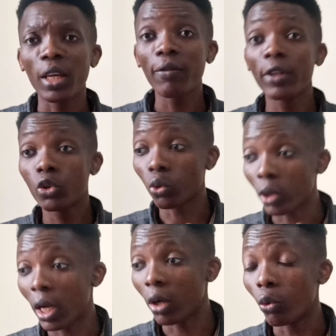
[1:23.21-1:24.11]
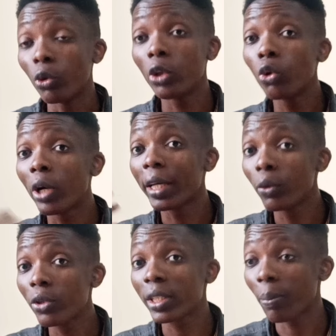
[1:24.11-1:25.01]
Even to now, you
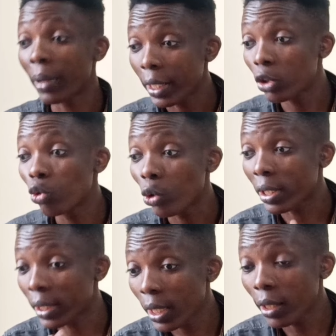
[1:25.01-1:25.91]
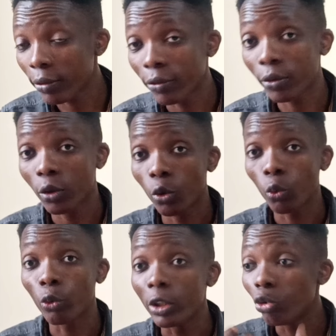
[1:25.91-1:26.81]
cannot separate yourself
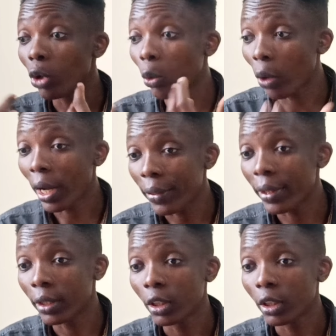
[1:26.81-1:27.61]
with your word.